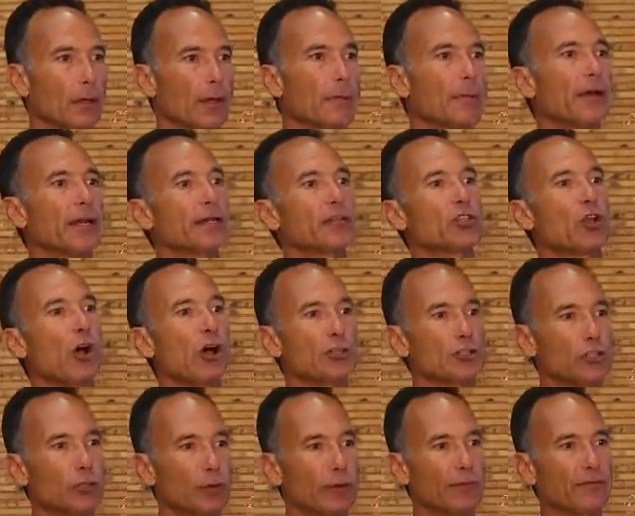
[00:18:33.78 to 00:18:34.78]
But it
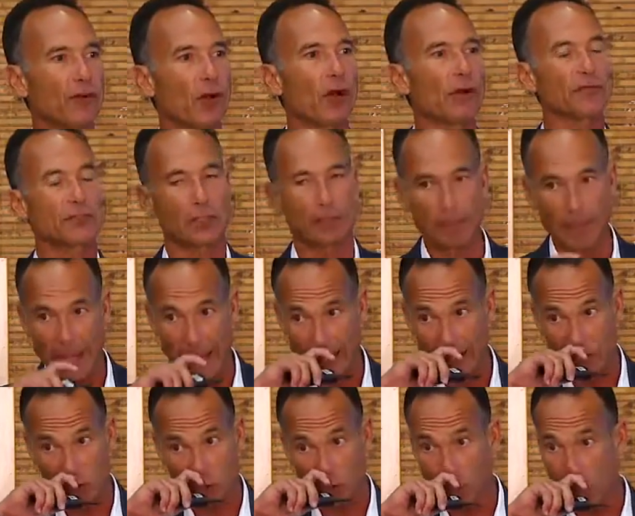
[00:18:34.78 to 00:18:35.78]
also involves in
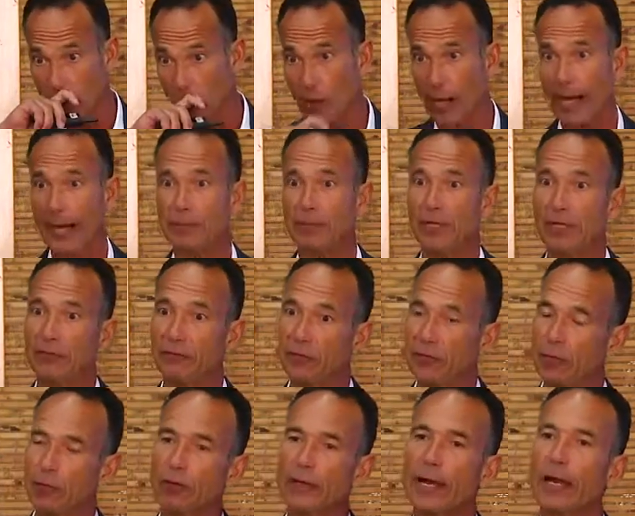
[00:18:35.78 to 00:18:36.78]
managing your IP,
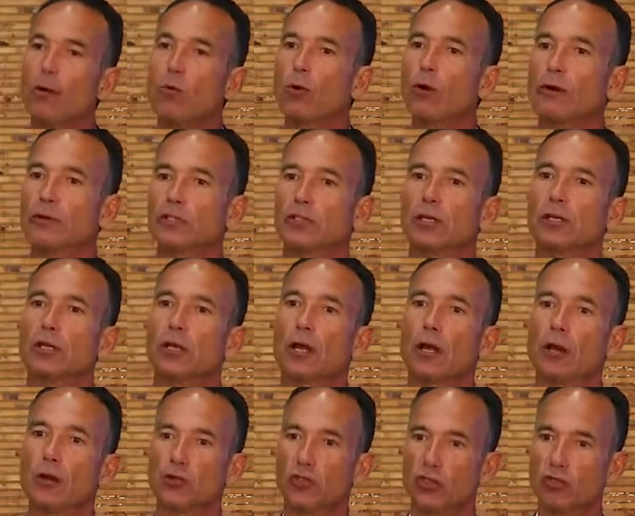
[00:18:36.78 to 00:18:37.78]
figuring out where it's going to
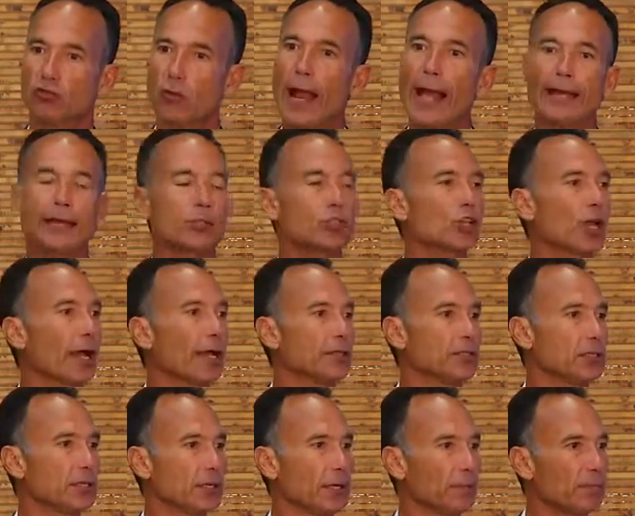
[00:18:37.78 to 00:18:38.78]
go,
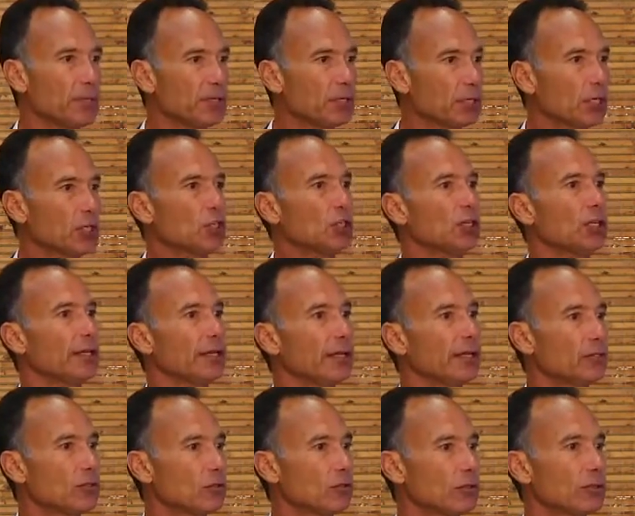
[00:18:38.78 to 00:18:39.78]
strategizing it, positioning
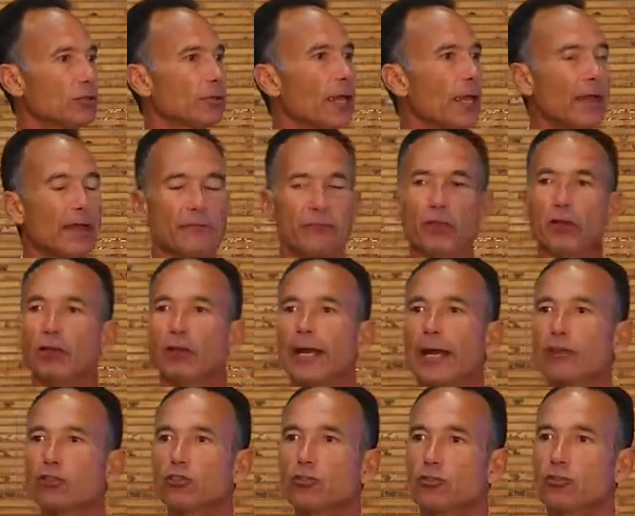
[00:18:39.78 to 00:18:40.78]
it, figuring
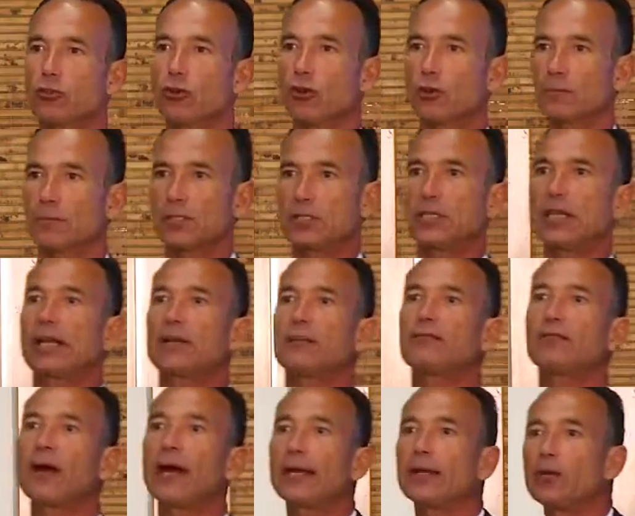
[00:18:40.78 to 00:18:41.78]
out your terms,
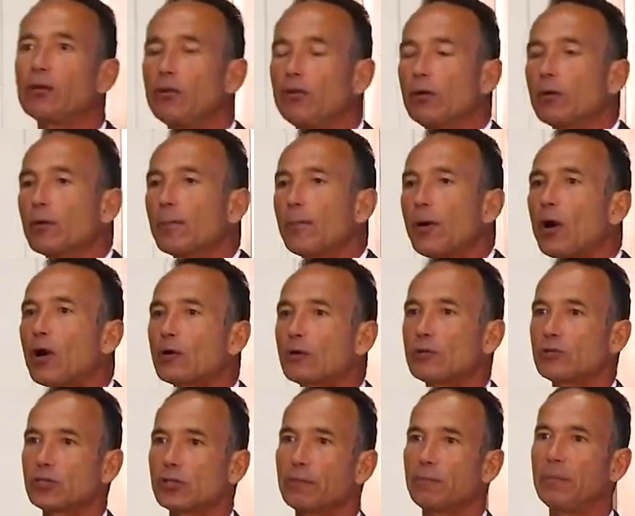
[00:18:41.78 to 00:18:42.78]
identifying who your
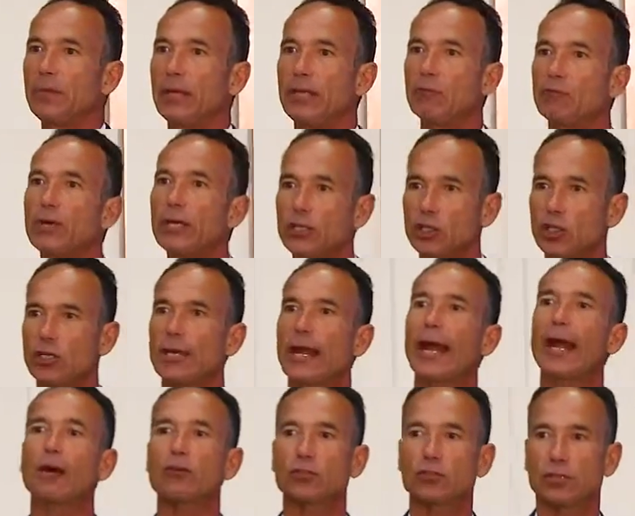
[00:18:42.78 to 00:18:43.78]
partners could be, reaching
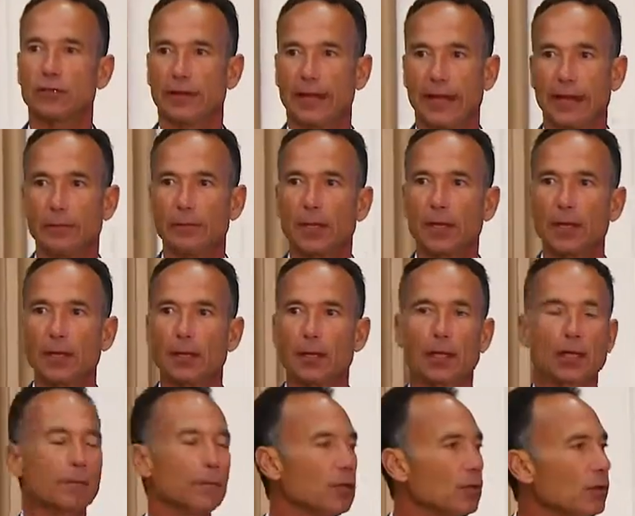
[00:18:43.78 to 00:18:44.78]
out to them,
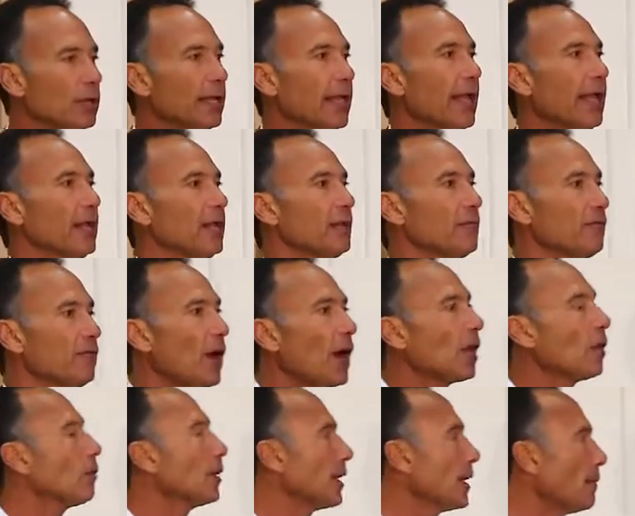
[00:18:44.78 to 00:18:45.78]
communicating,
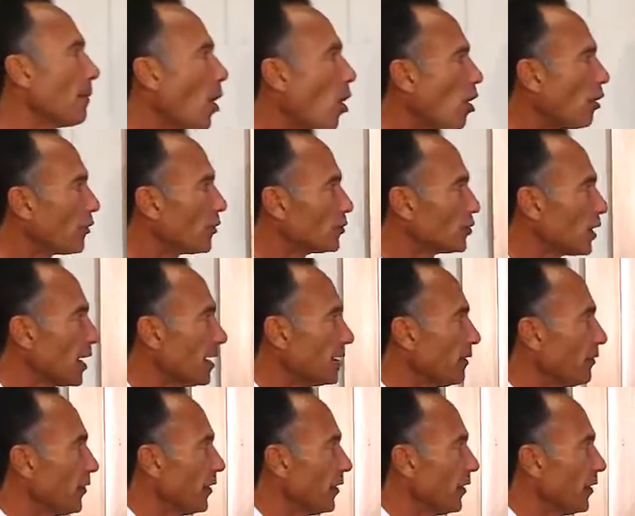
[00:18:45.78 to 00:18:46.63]
following up, all those kind of